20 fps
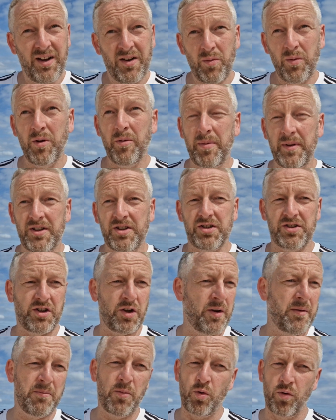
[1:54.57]
we'll be just
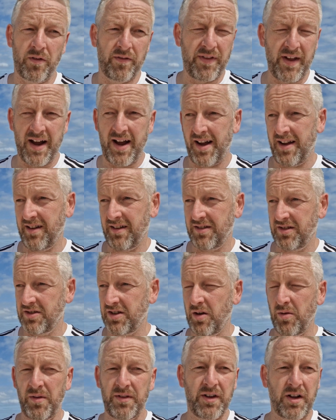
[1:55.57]
doing more of that,
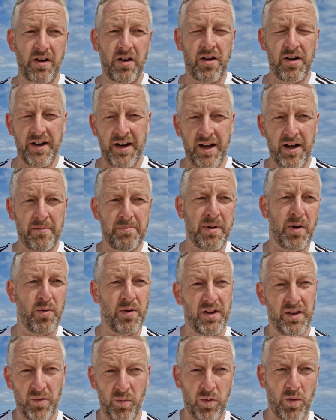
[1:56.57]
controlling the glider,
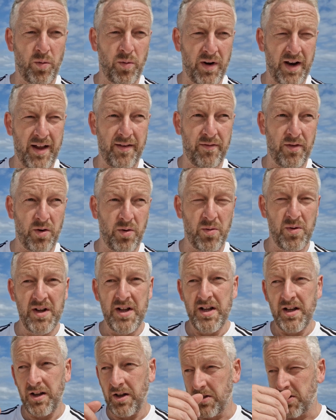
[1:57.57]
building the wall level,
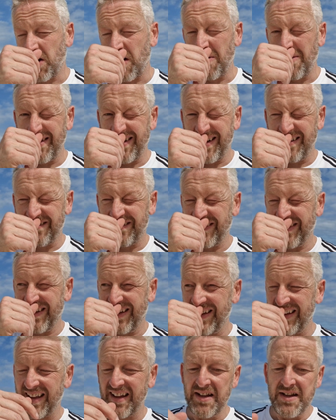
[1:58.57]
controlling everything,